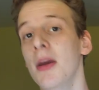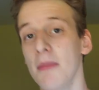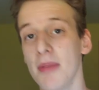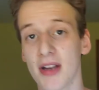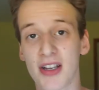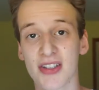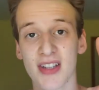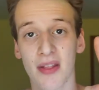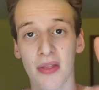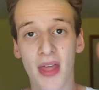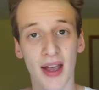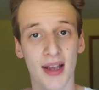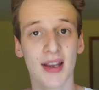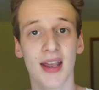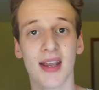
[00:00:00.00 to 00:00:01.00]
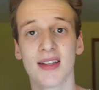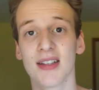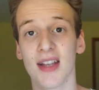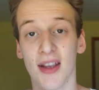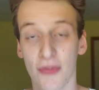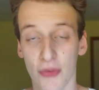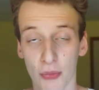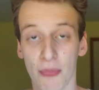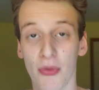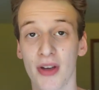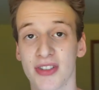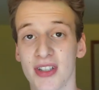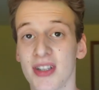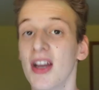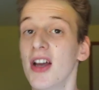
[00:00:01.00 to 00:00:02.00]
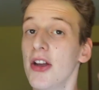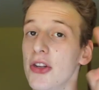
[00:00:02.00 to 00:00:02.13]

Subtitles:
because in that case, if you press it,